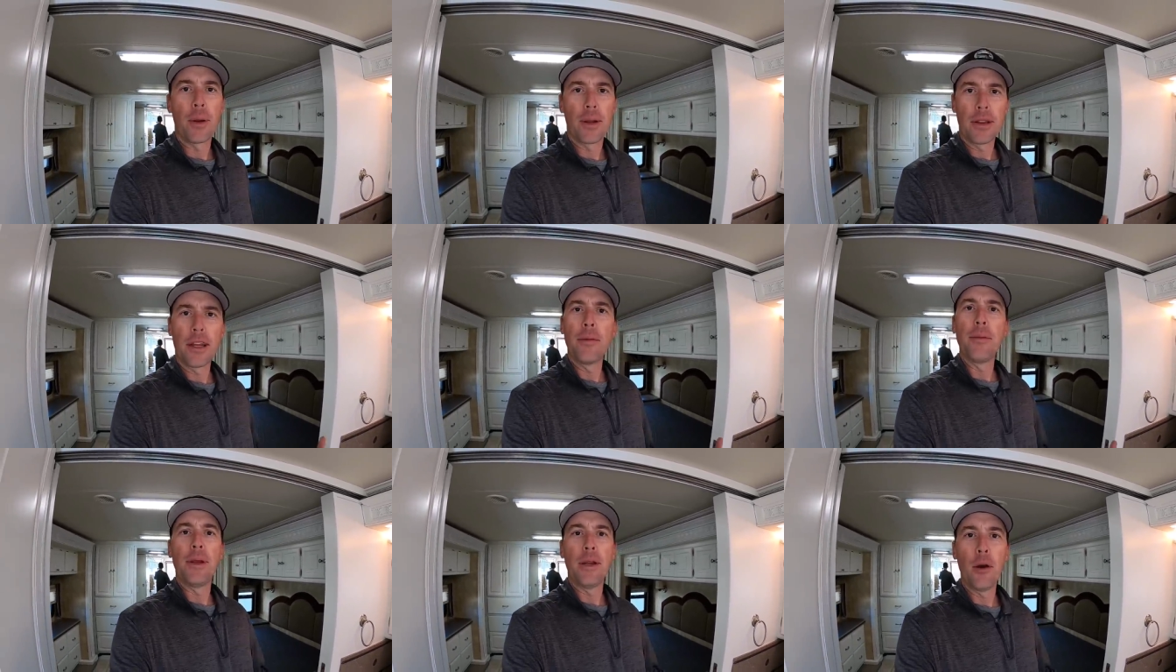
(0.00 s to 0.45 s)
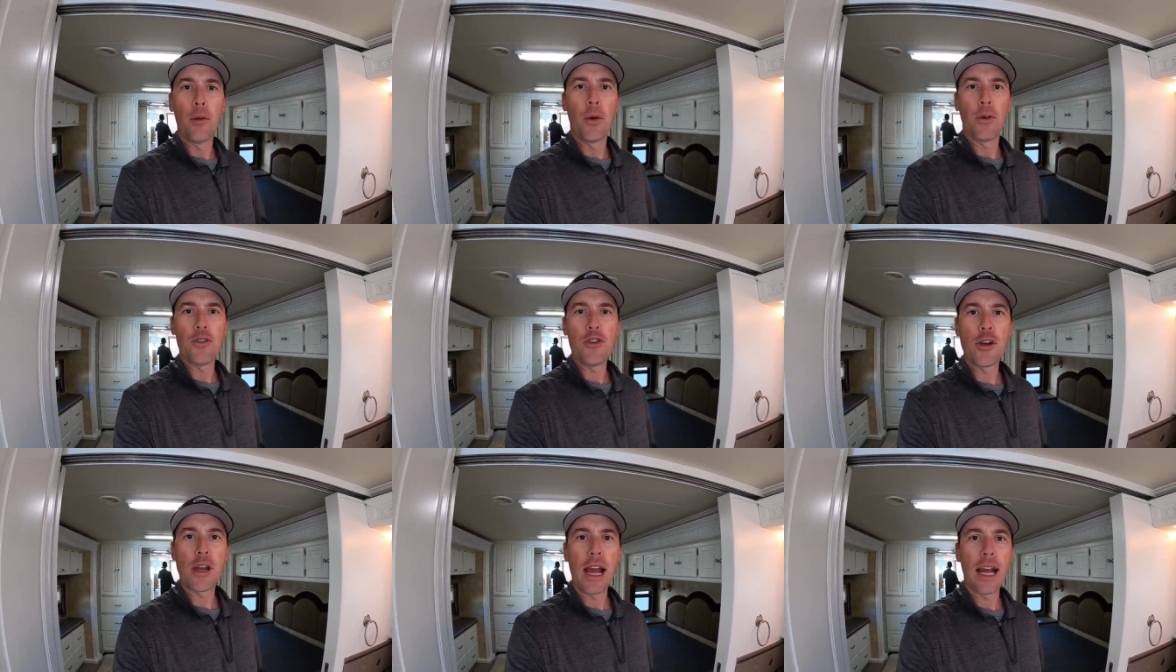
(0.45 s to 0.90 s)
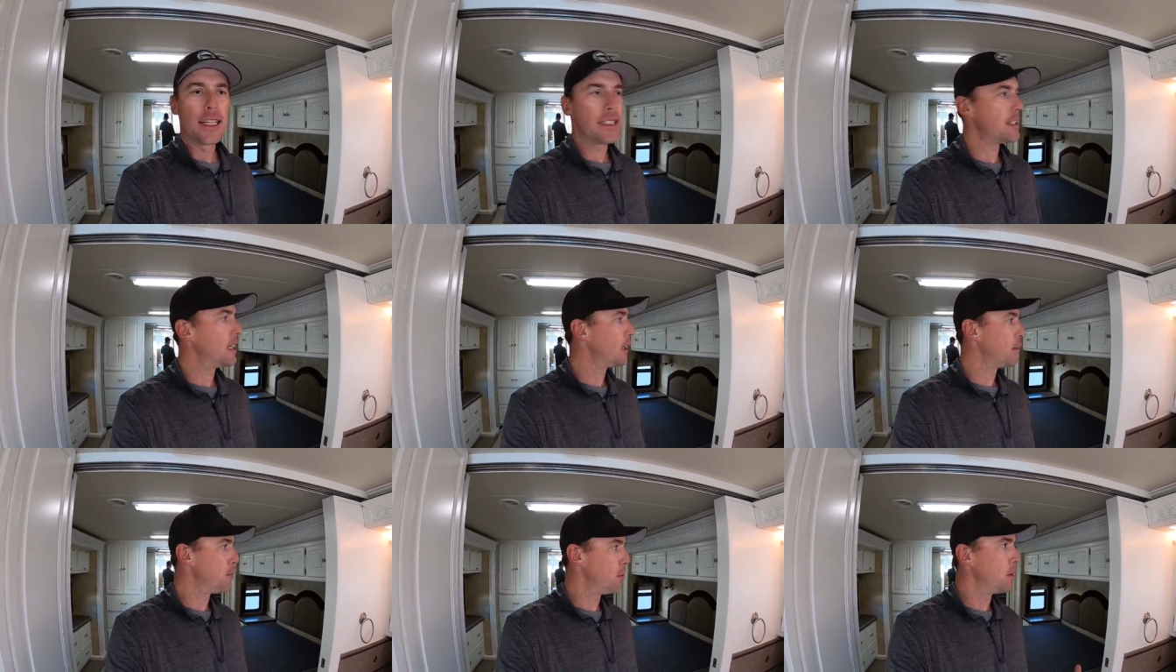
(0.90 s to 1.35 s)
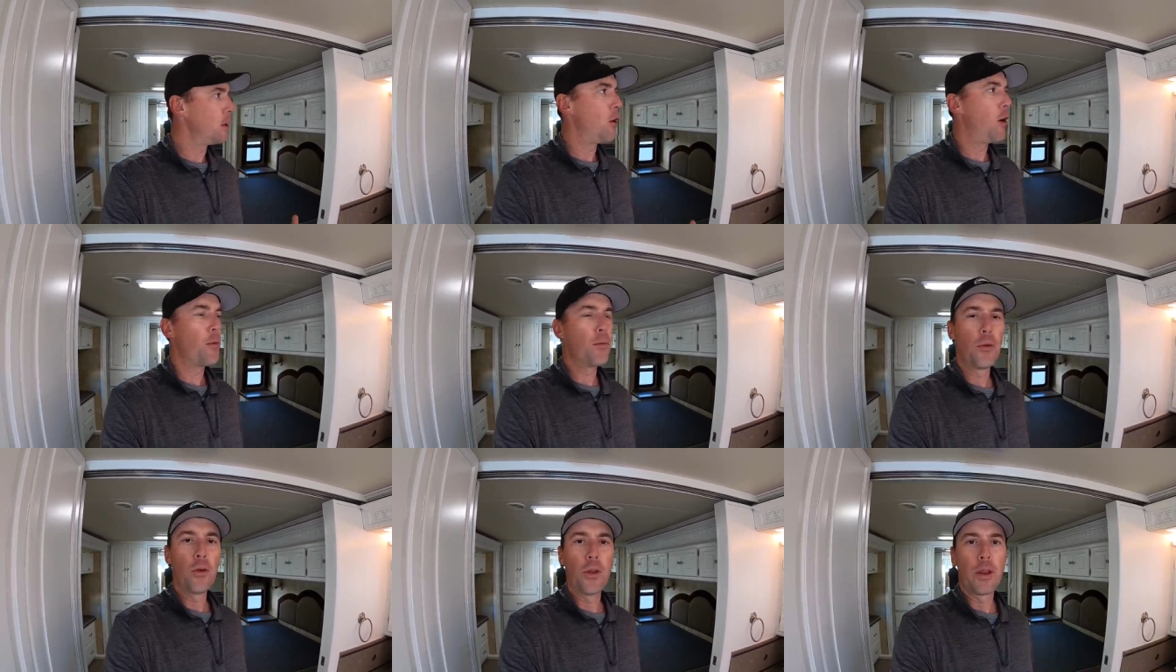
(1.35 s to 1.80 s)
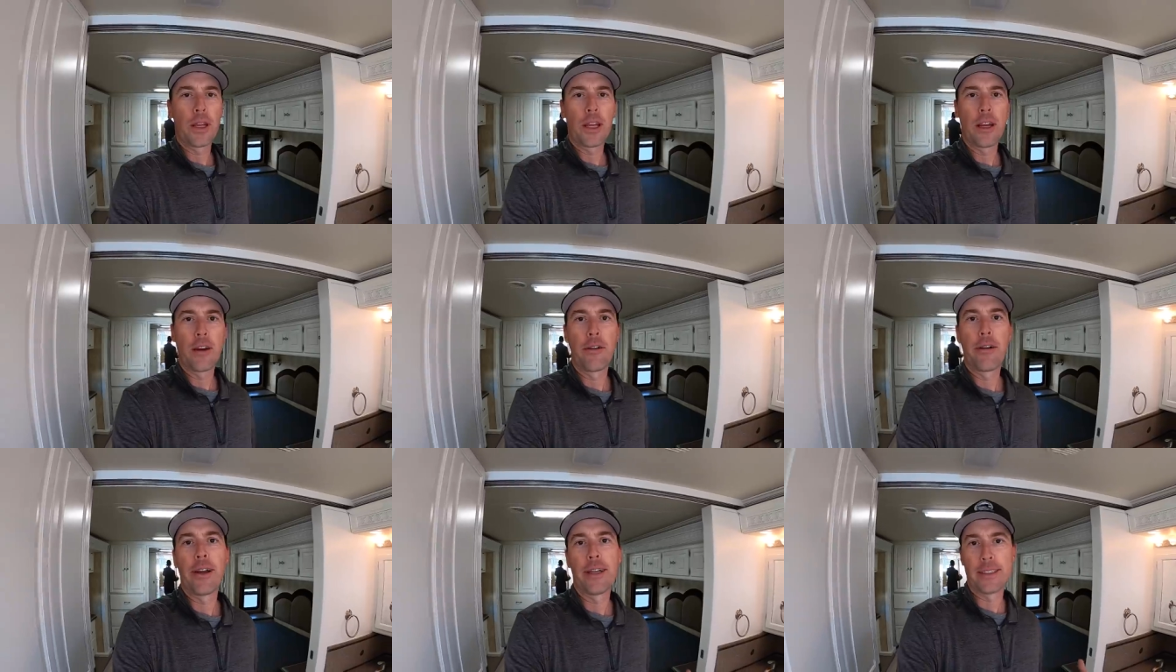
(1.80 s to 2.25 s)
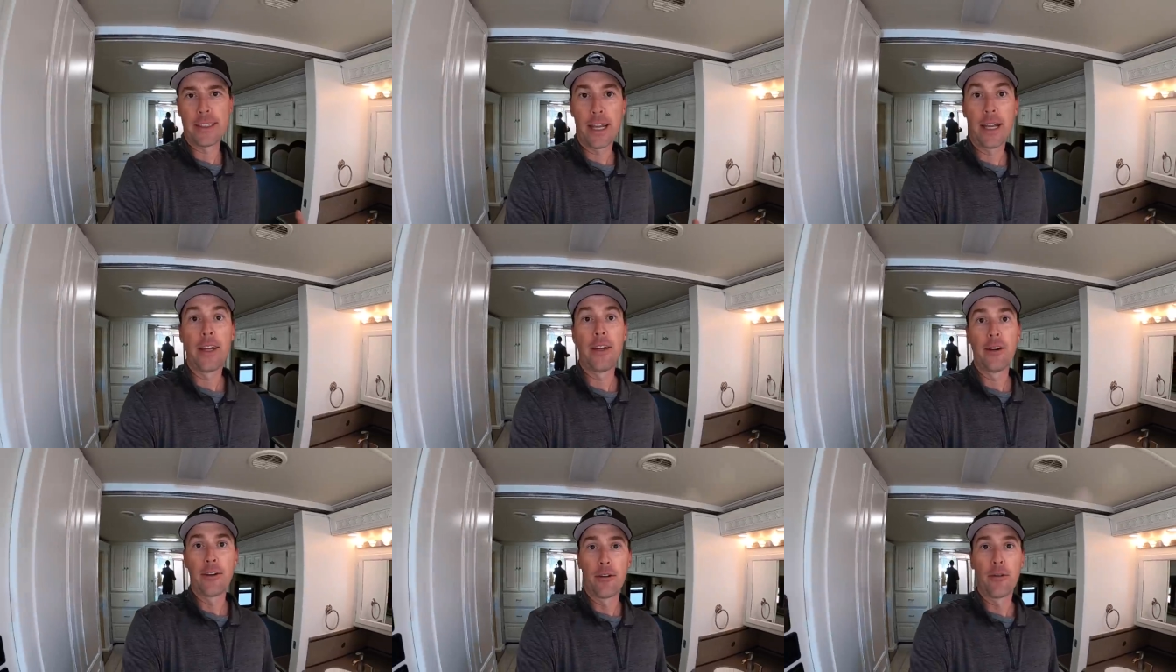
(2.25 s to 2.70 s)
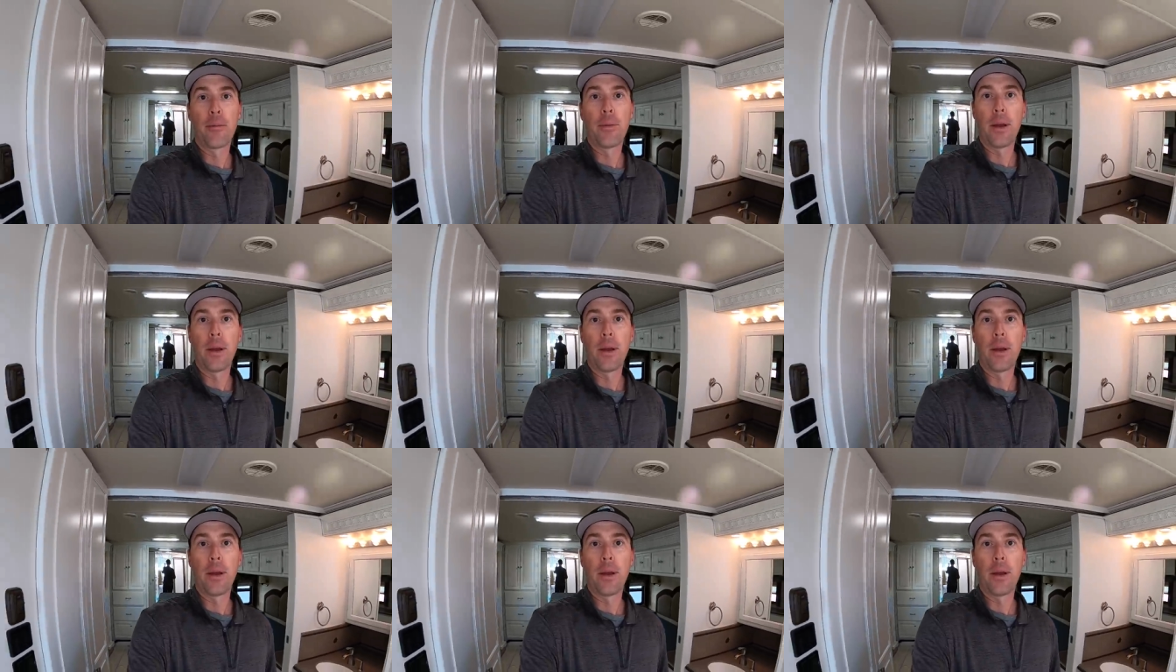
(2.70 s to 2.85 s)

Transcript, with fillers: But let me know what you guys think below. I'm really curious at your